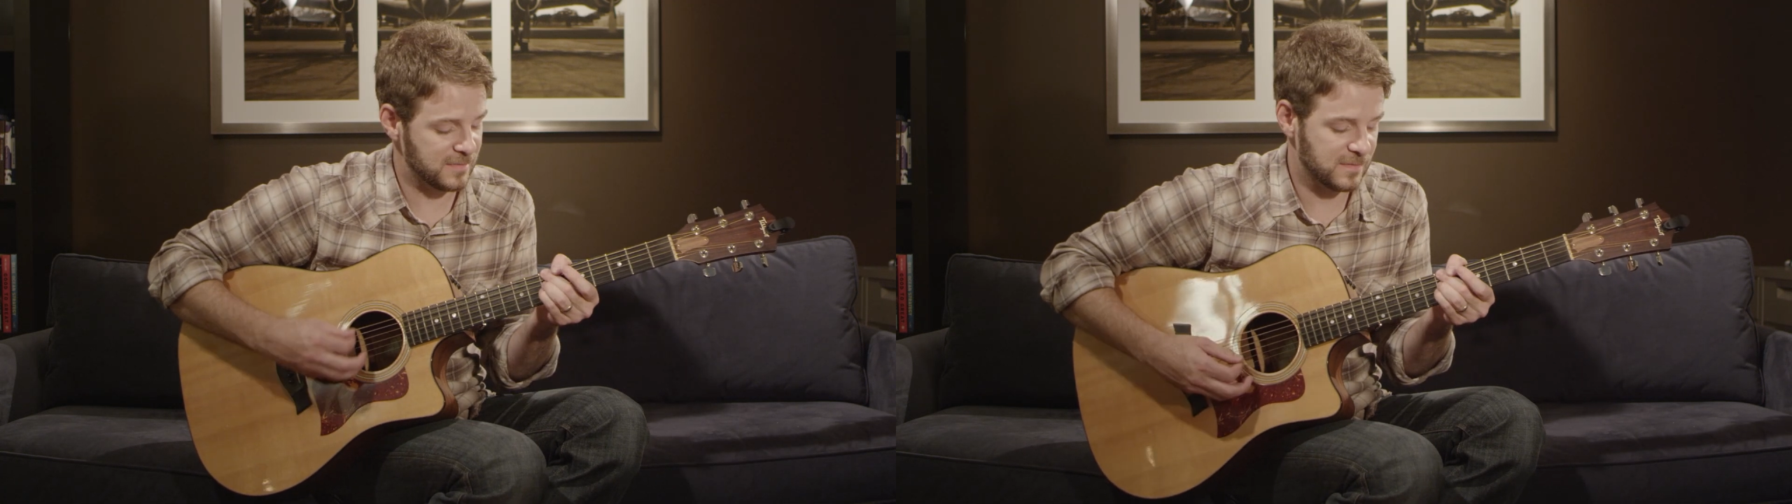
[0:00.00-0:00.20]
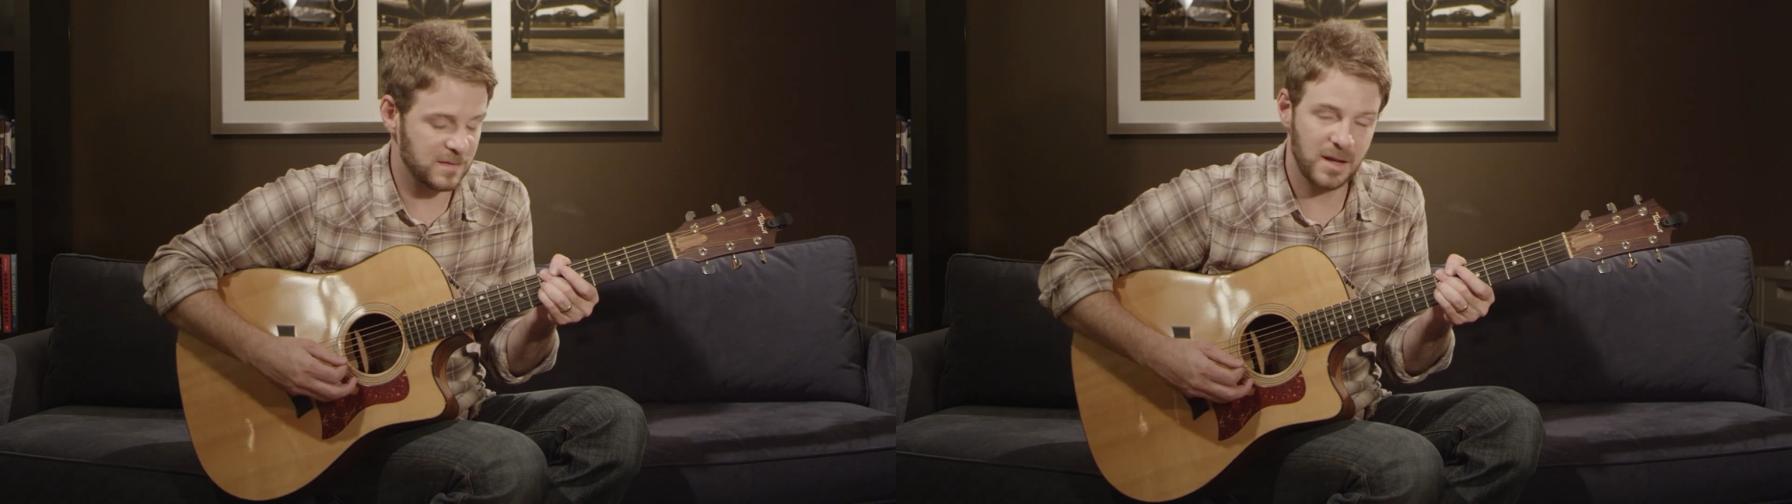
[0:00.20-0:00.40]

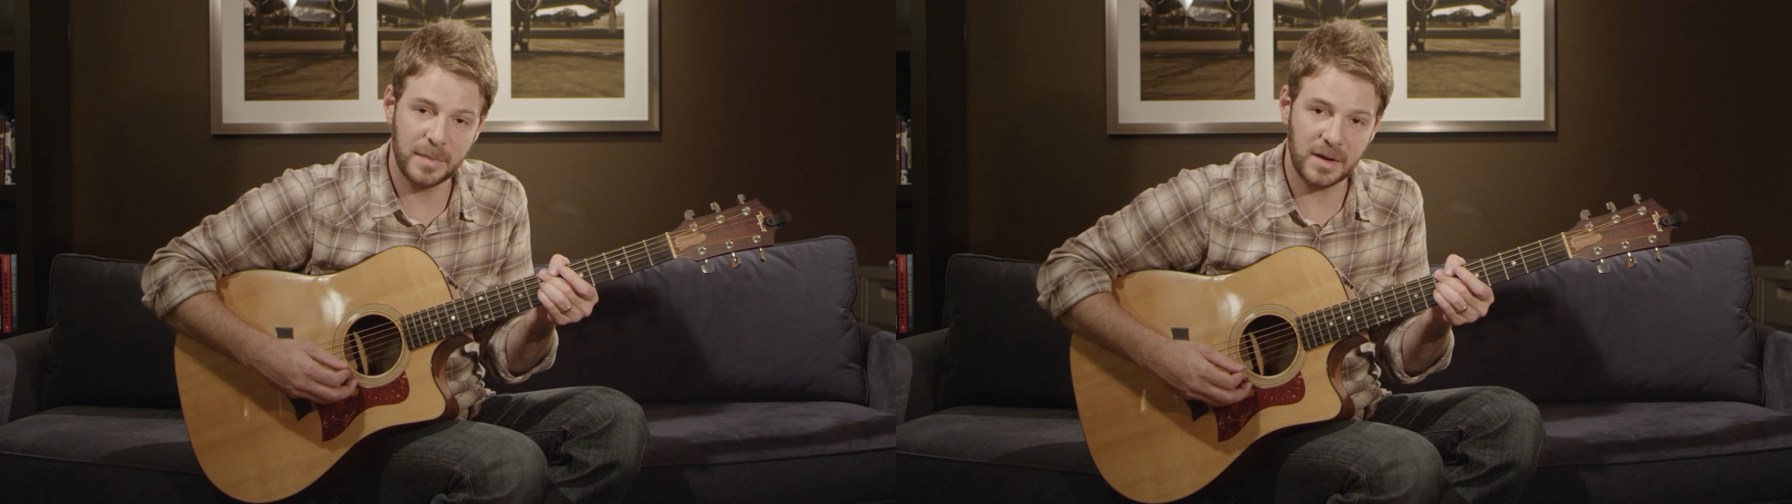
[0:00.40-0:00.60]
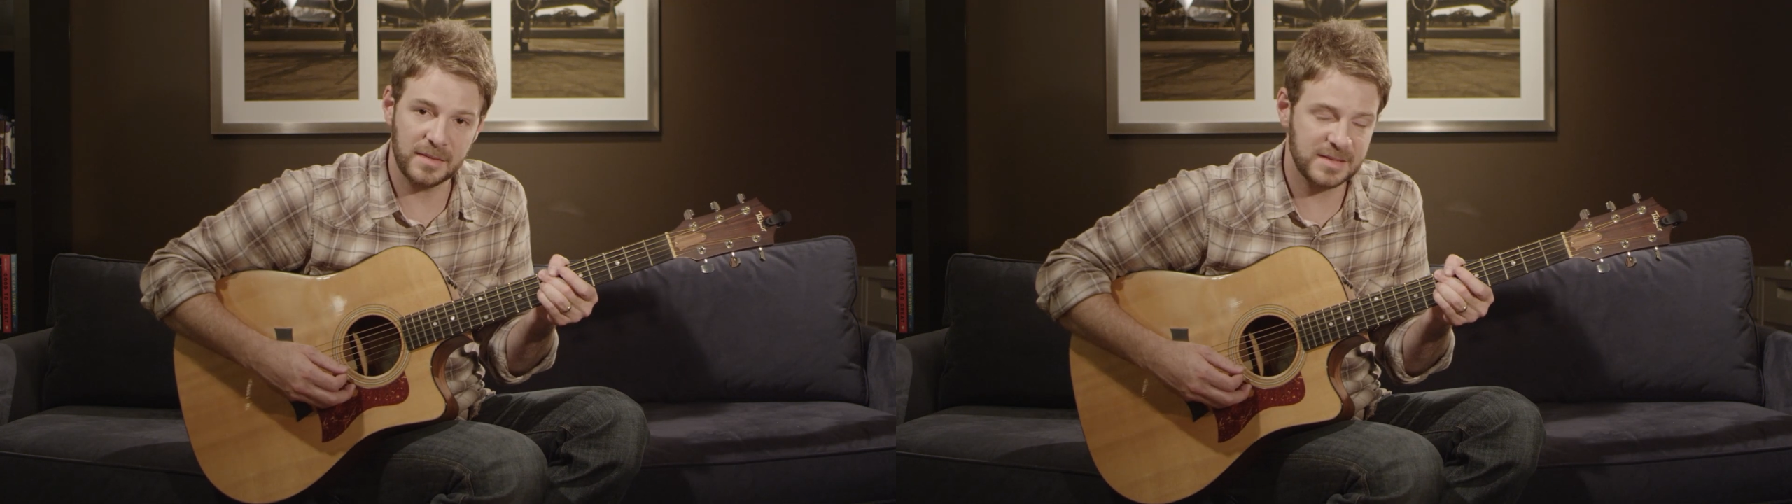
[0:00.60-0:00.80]
up
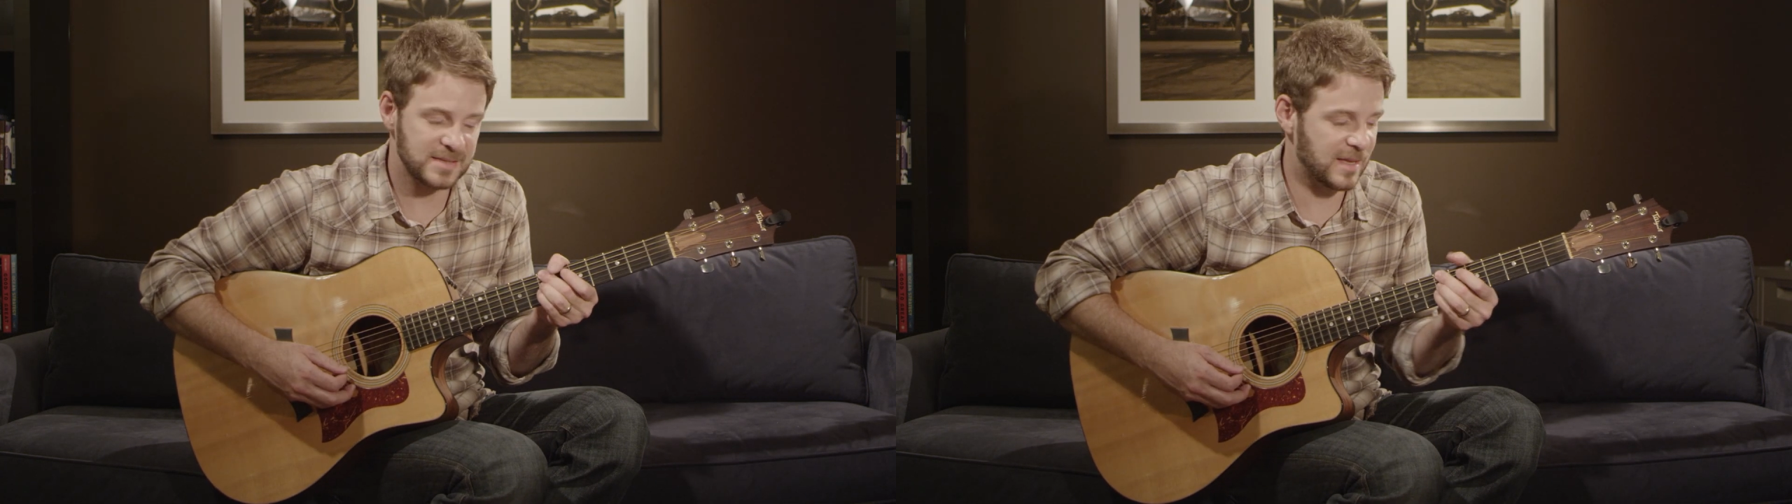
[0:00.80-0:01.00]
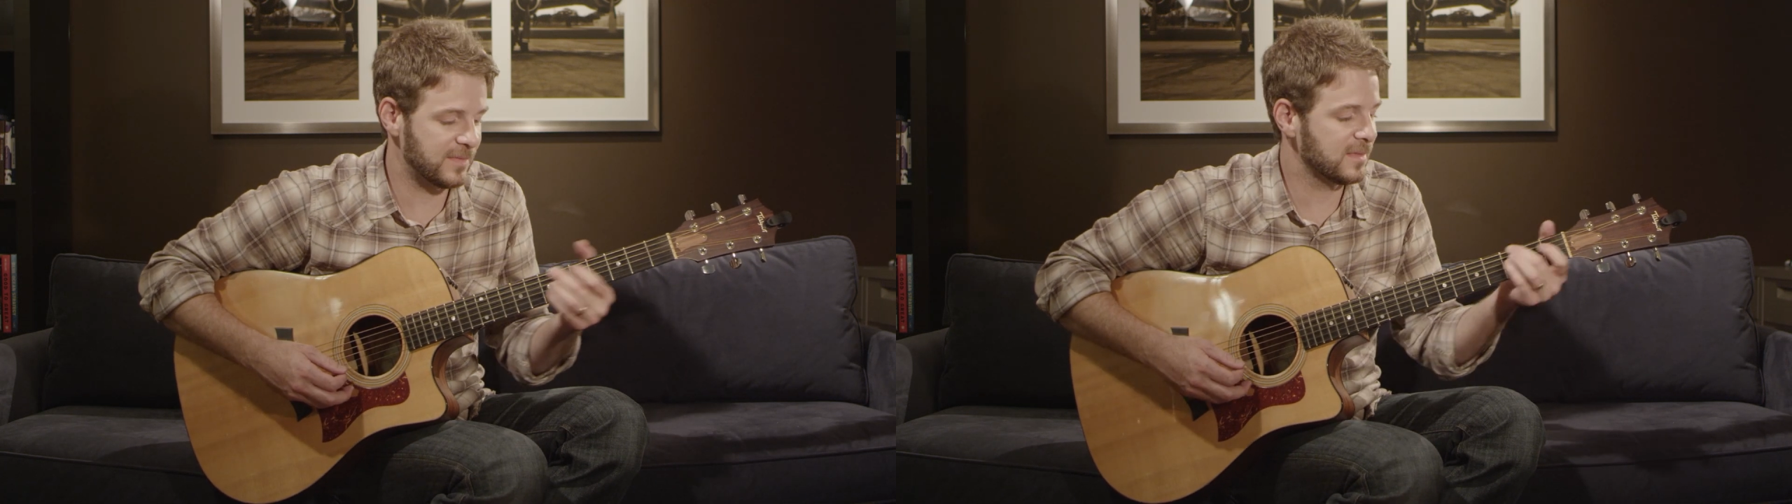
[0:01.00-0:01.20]
here on the
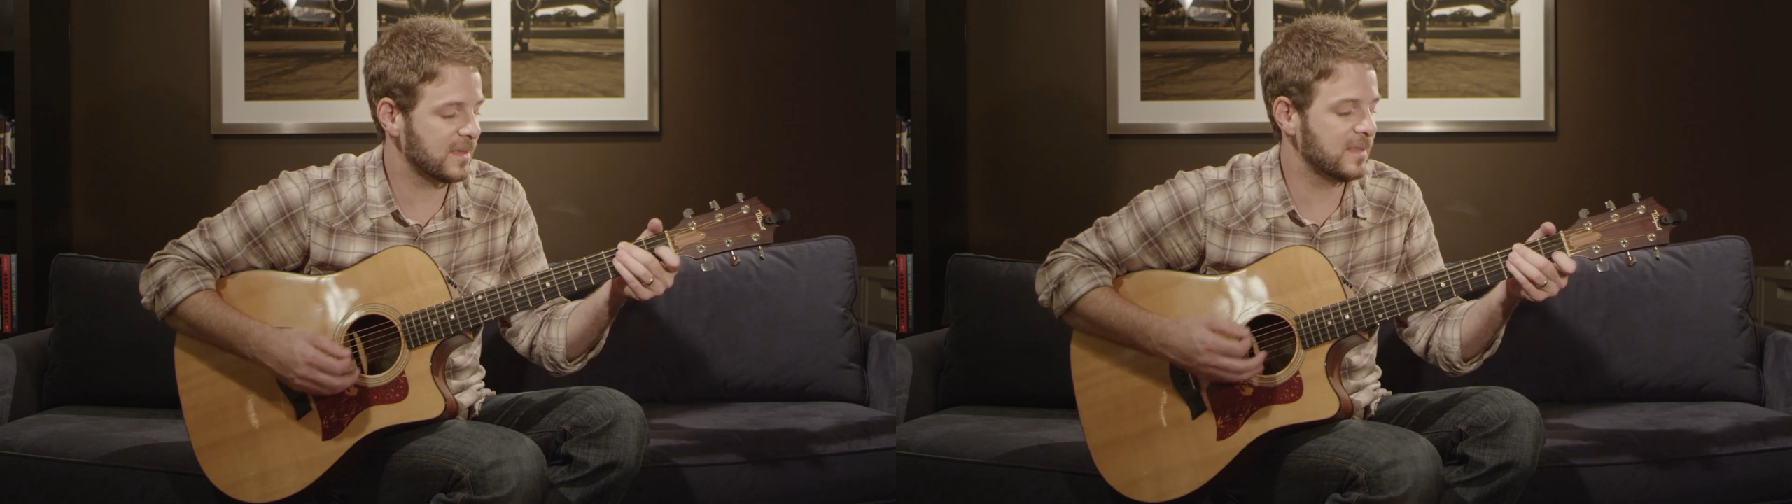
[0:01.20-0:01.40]
7,